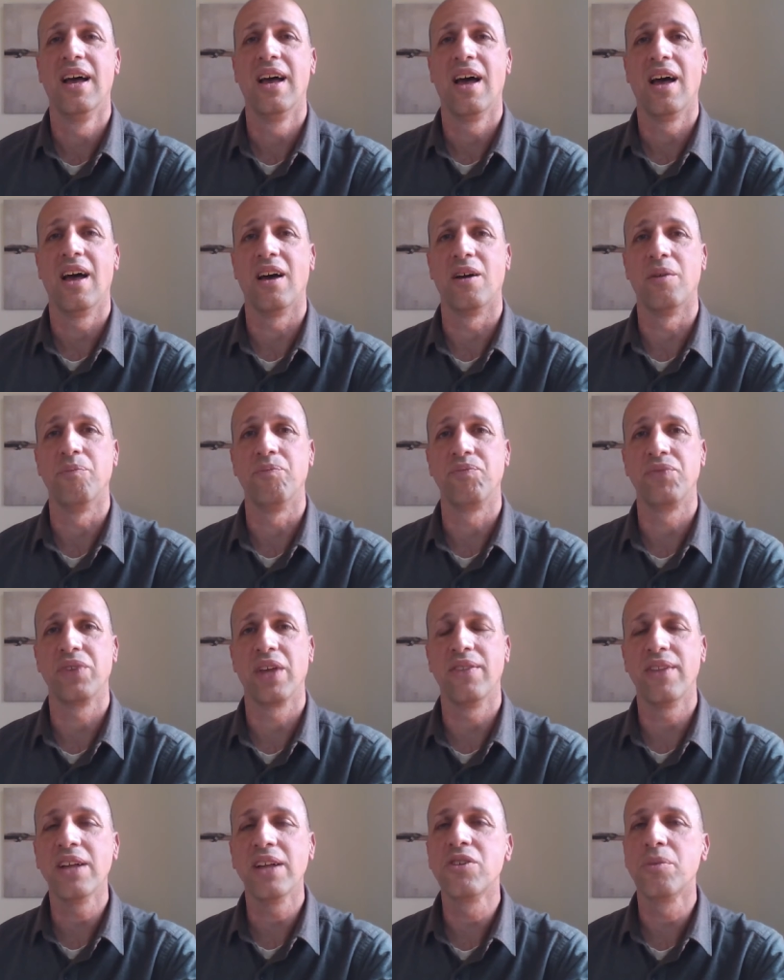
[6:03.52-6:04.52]
Um,
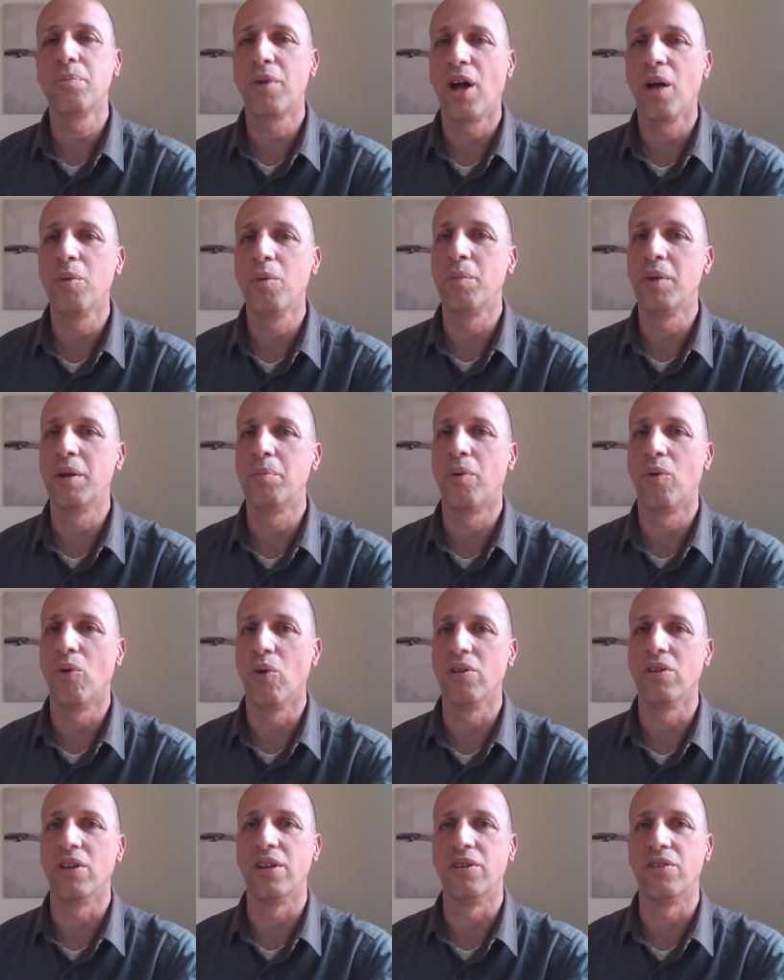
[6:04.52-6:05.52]
and that's a problem in
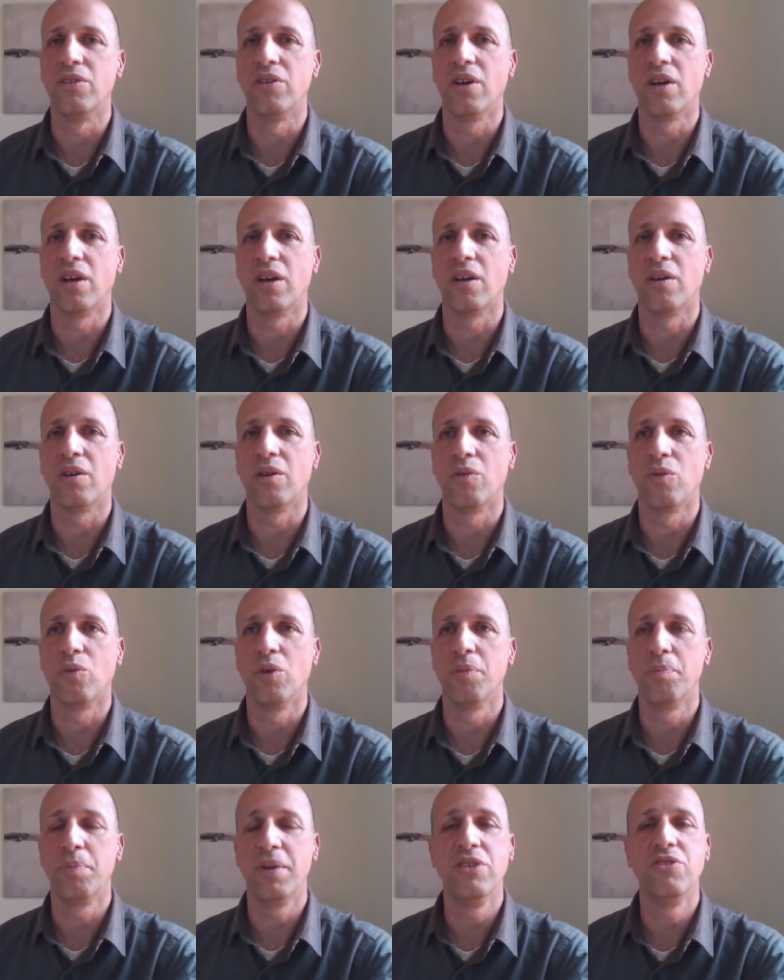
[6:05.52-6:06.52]
Portland. Uh,
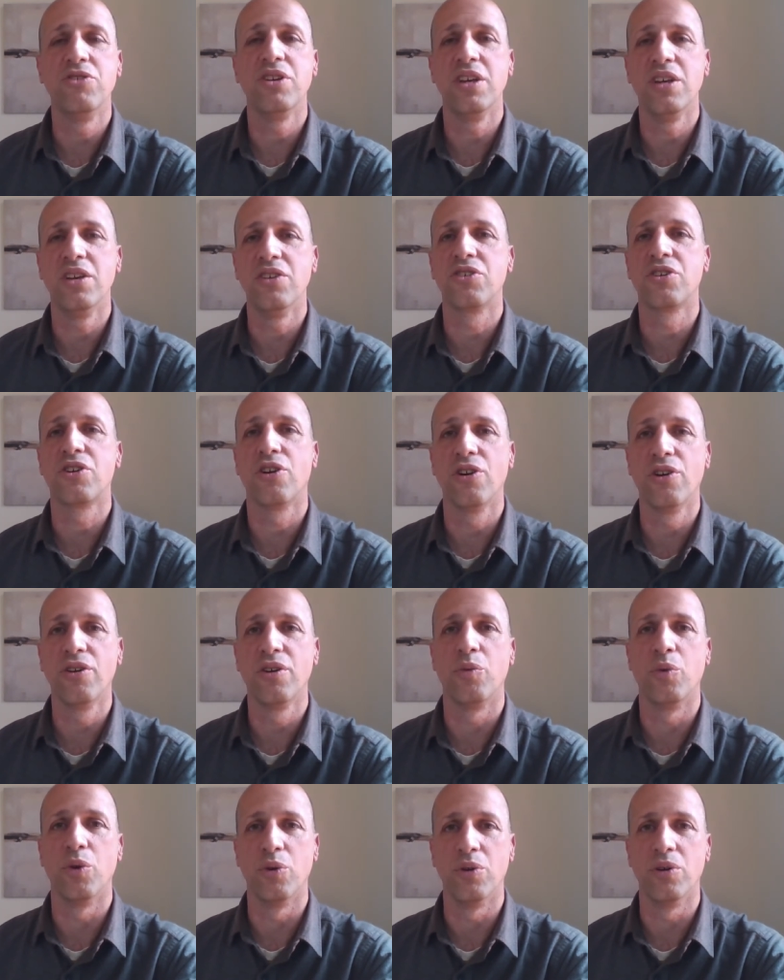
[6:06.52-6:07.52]
with PGE's
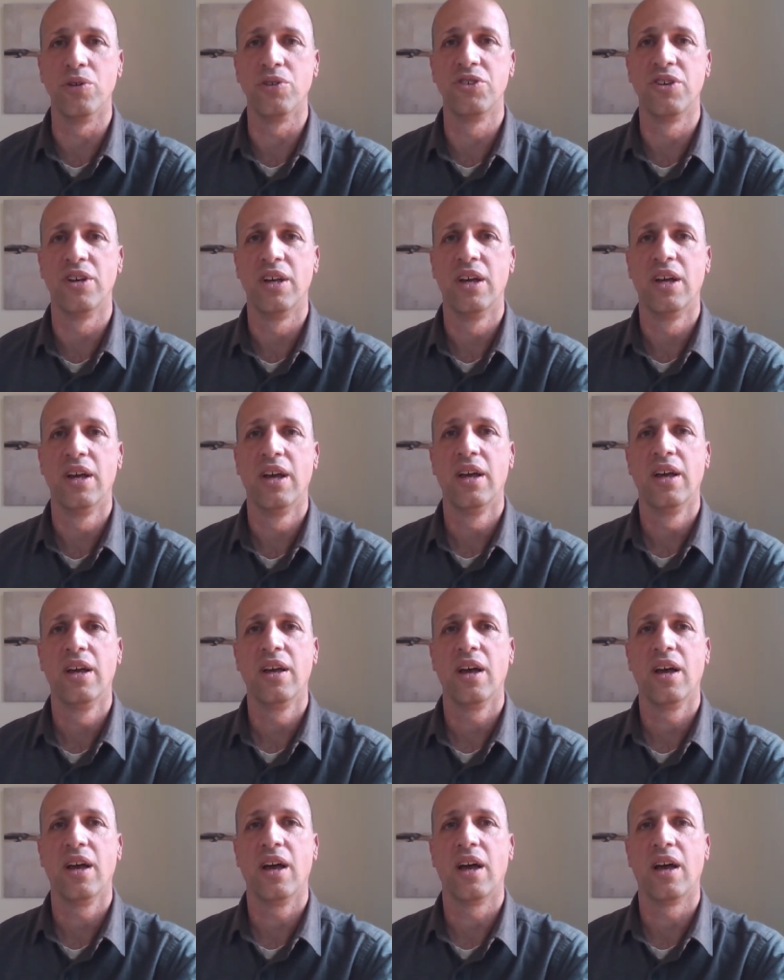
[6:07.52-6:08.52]
current rules,
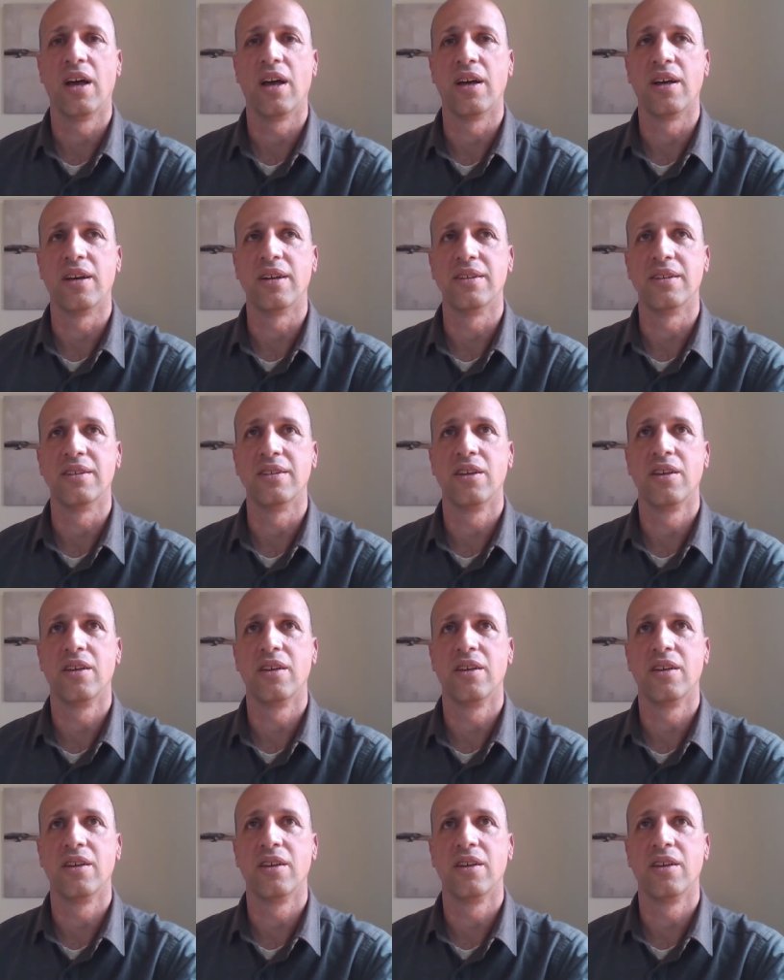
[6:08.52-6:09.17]
uh,